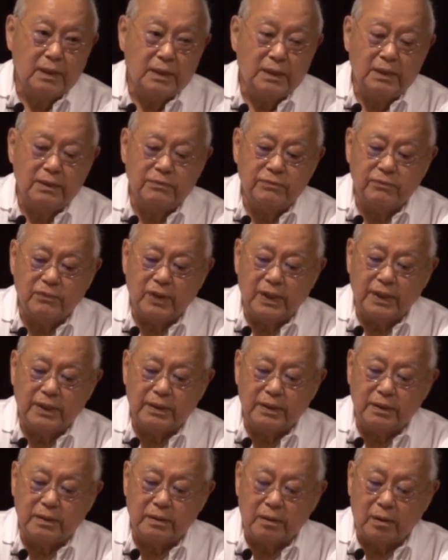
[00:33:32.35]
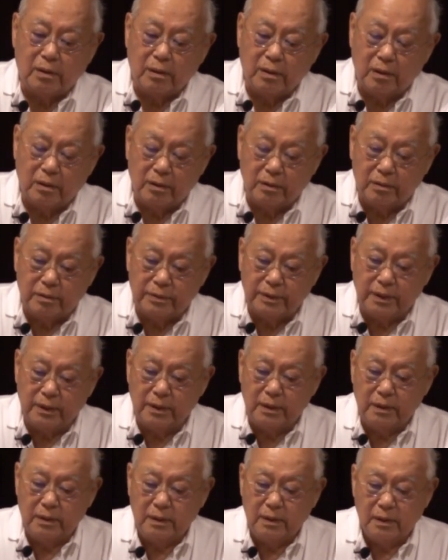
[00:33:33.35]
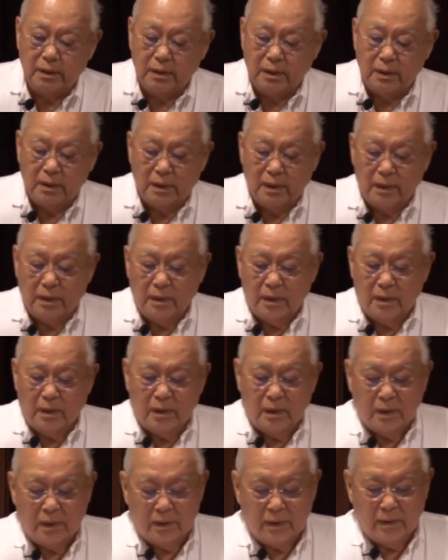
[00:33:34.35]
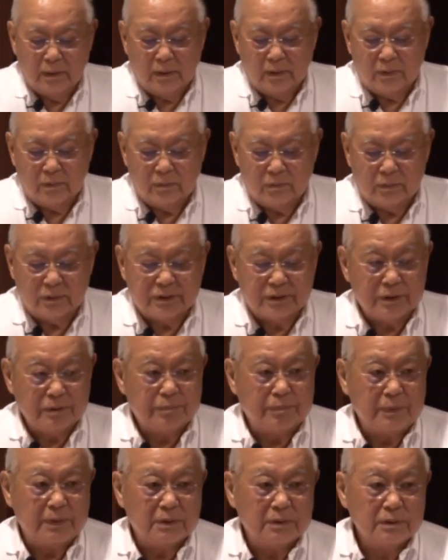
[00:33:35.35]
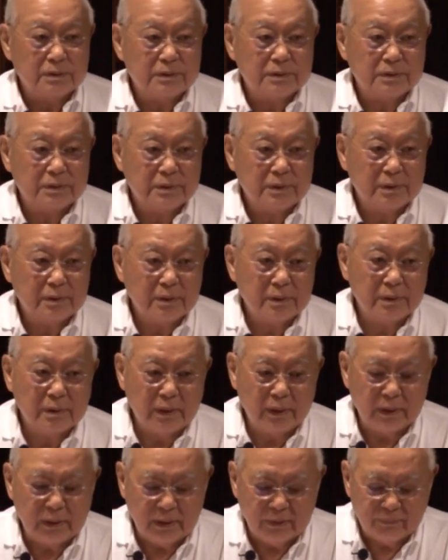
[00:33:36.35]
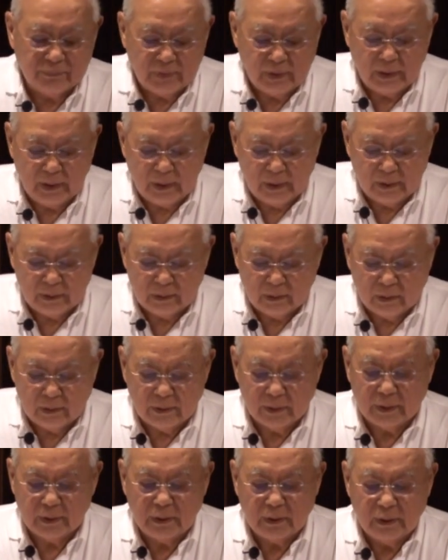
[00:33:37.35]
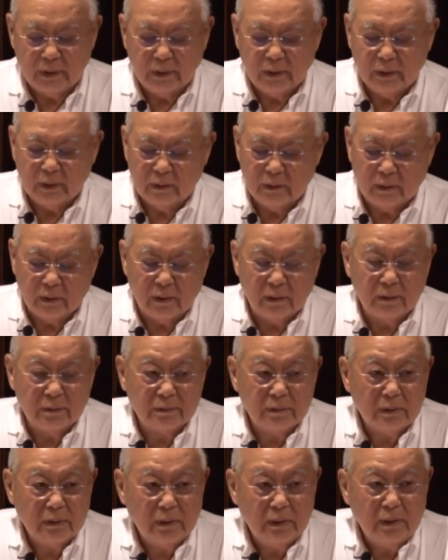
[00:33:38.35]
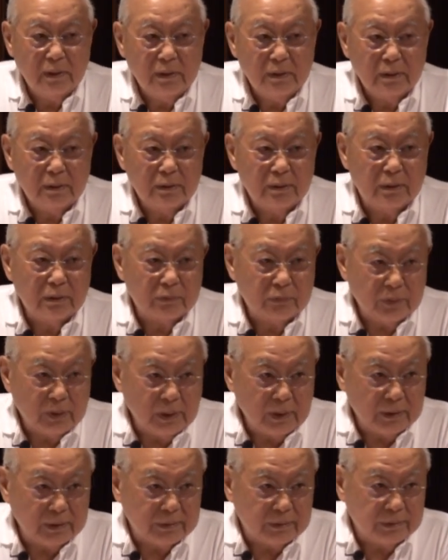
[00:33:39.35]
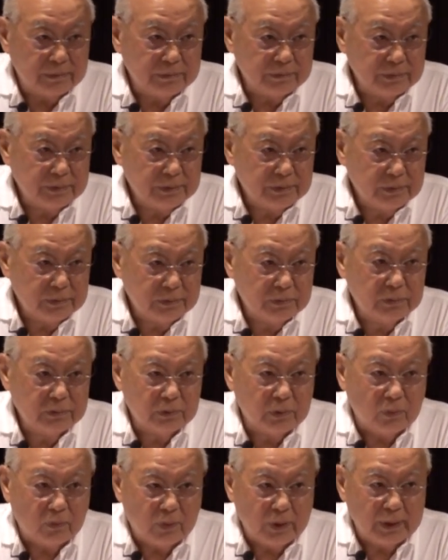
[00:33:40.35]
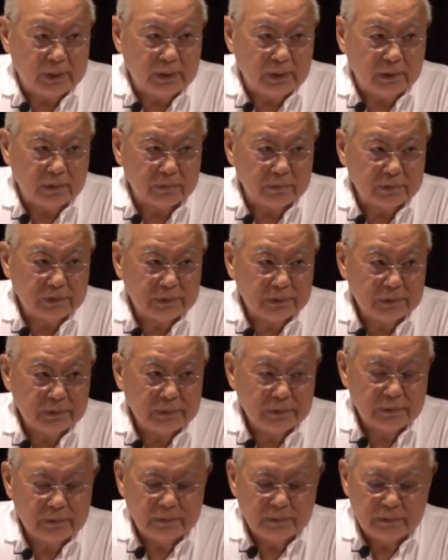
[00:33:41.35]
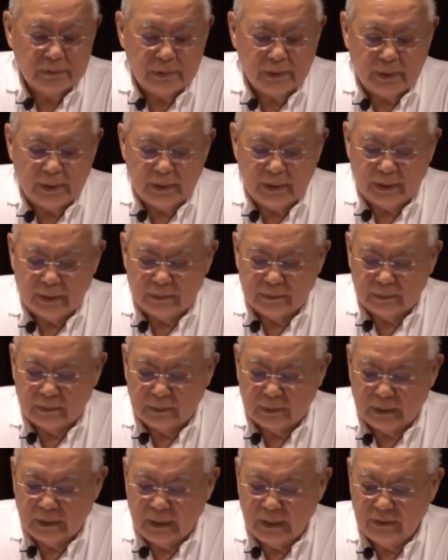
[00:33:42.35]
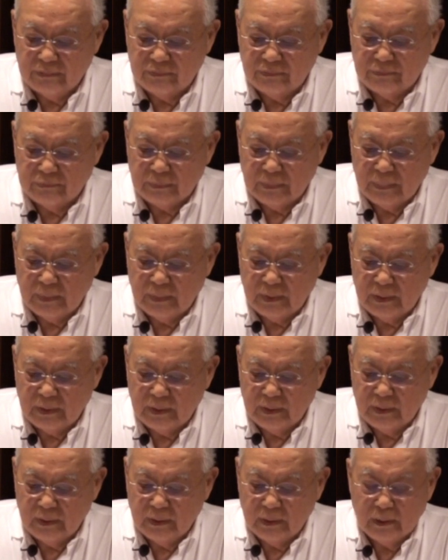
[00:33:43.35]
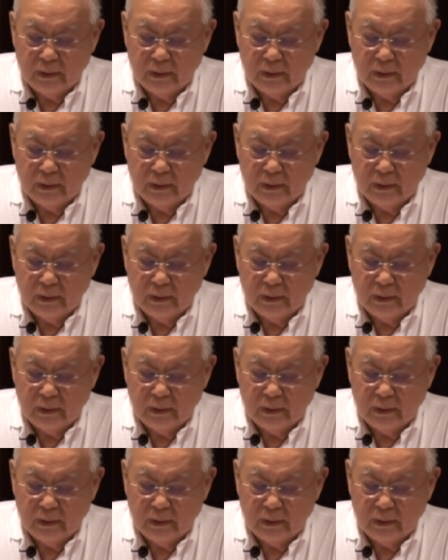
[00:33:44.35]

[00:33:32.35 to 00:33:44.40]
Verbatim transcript: He invited all the recipients, and if they had already gone, their relatives to the White House and gave him the